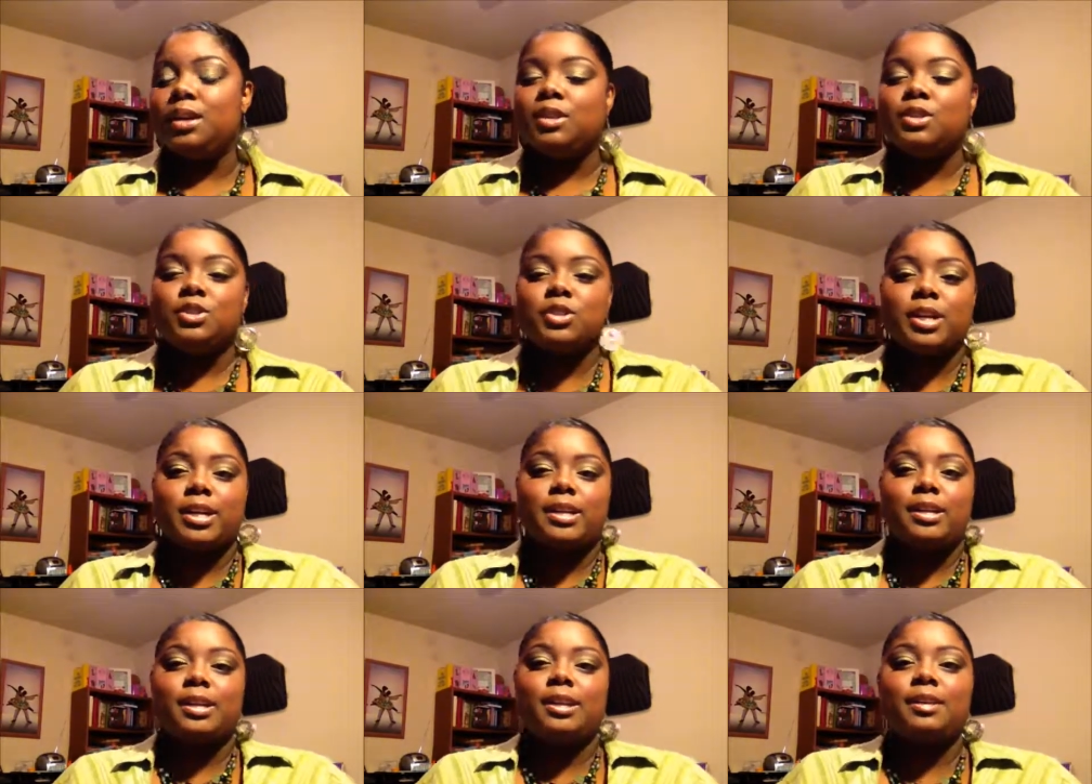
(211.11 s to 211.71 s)

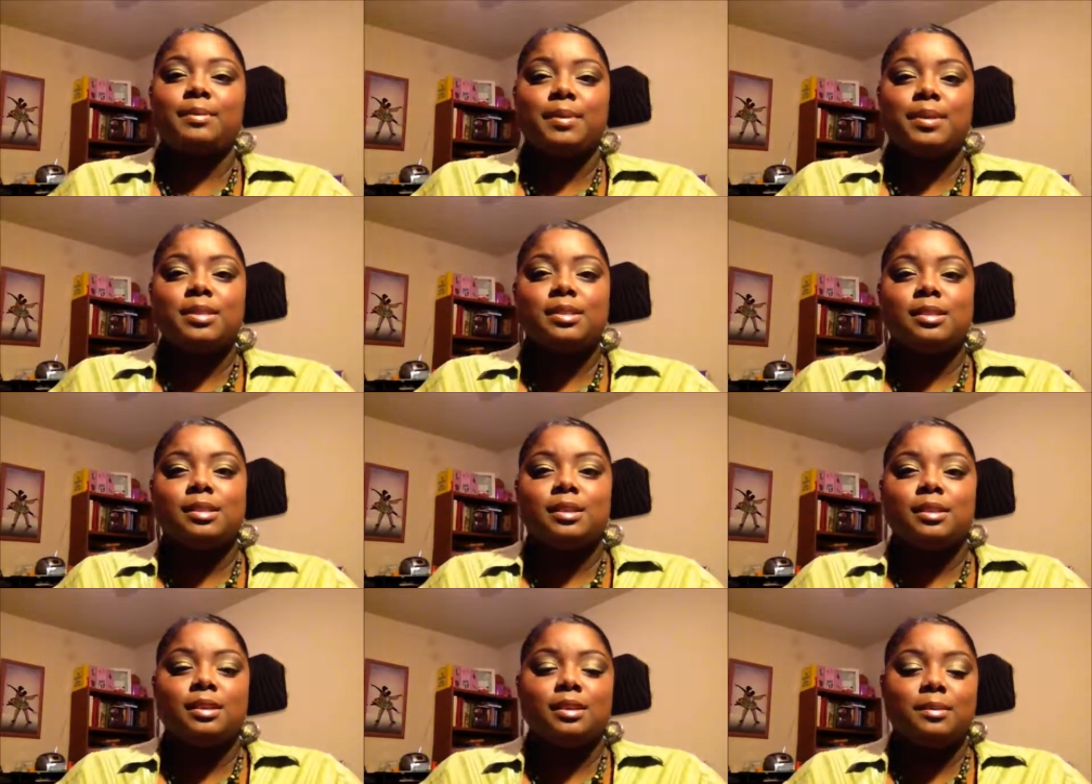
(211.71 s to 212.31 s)
try to get up into
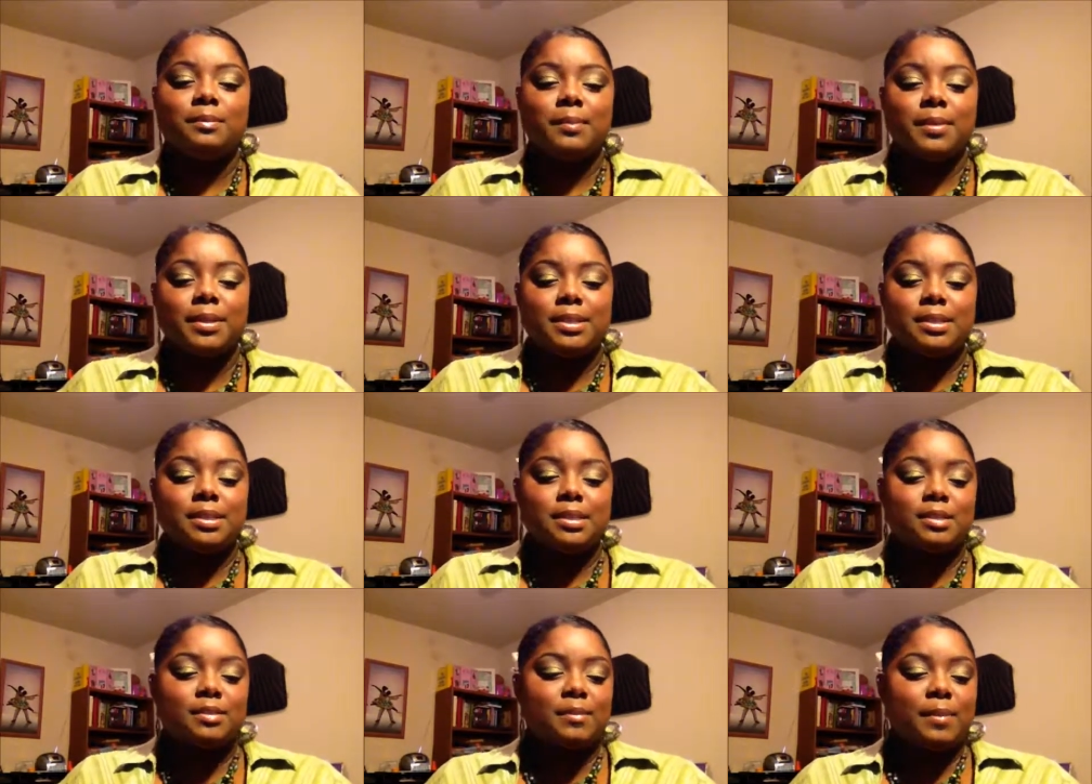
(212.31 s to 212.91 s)
the
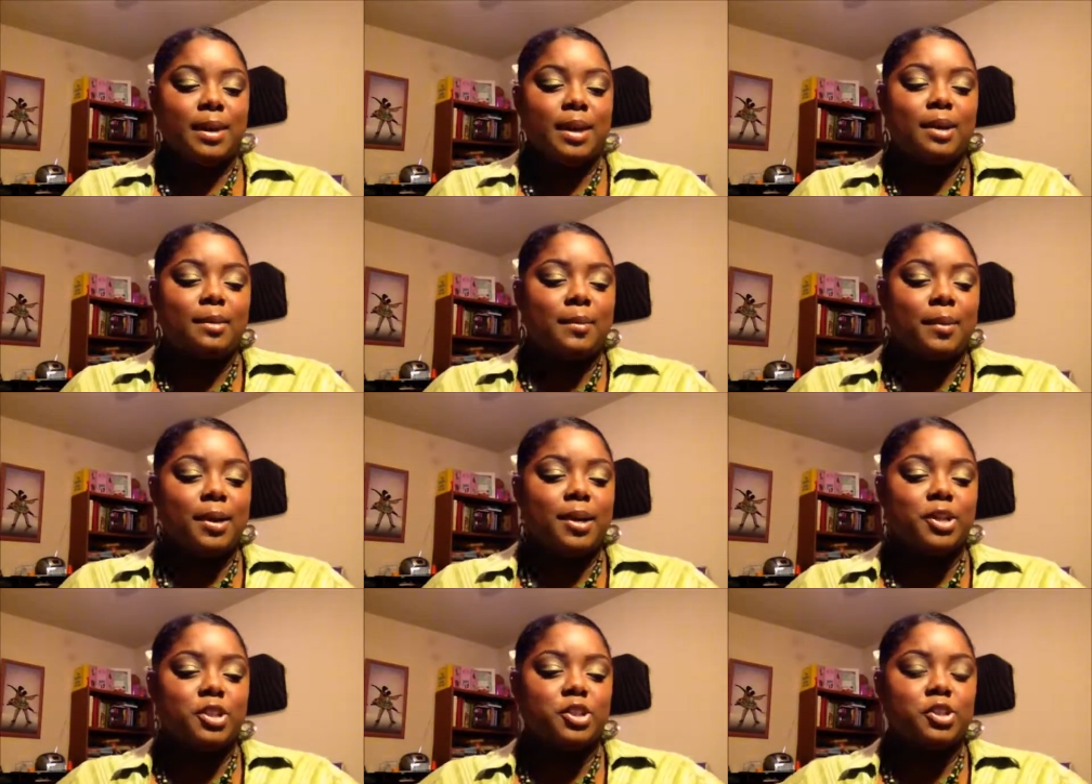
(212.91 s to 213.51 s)
business of makeup
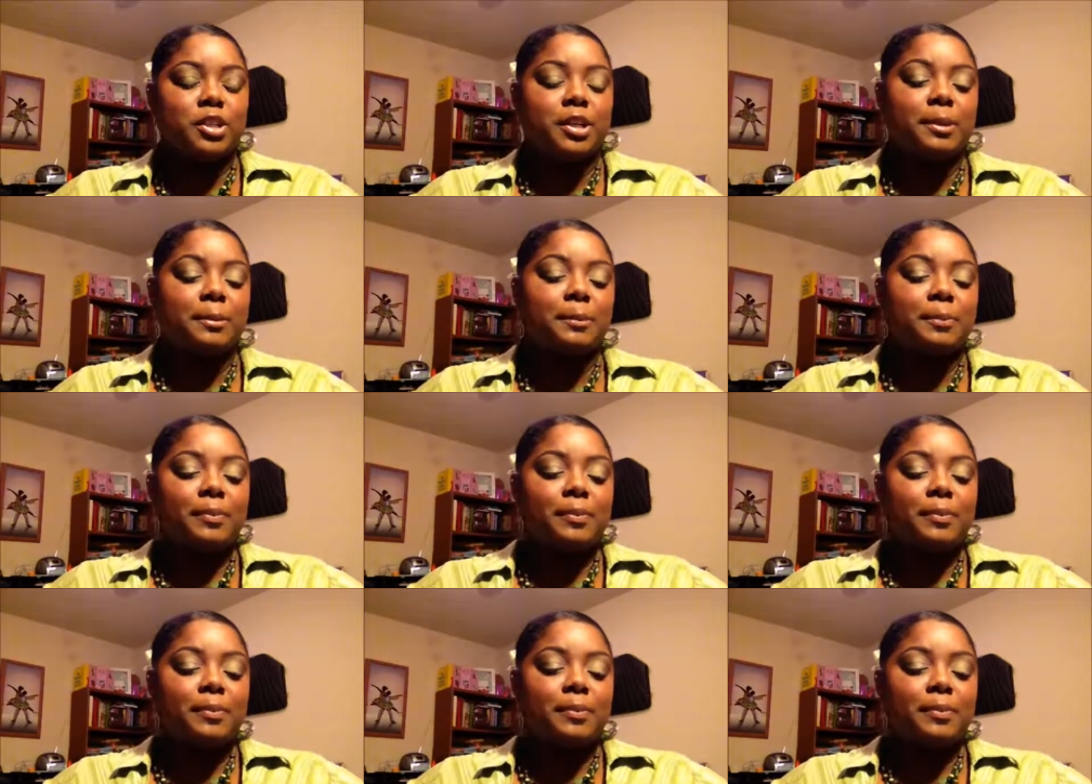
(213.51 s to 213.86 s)
artistry.